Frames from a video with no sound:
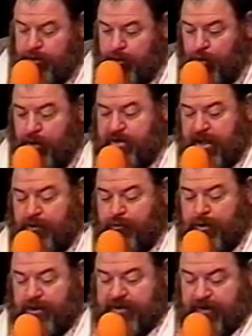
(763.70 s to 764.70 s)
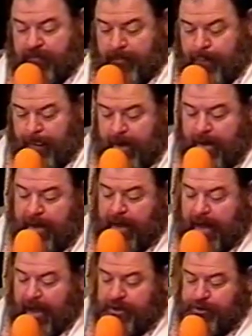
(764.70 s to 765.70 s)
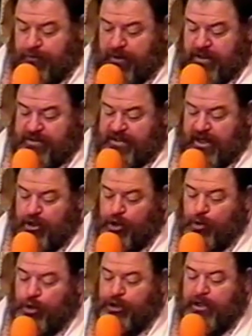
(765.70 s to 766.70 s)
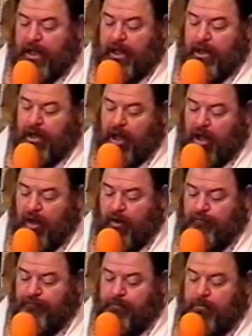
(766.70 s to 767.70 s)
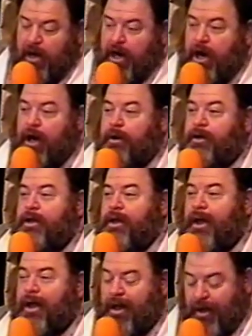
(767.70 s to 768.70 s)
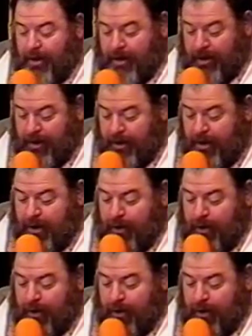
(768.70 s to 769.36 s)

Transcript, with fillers: Luke 1027. Answering, he said, You shall love Maryah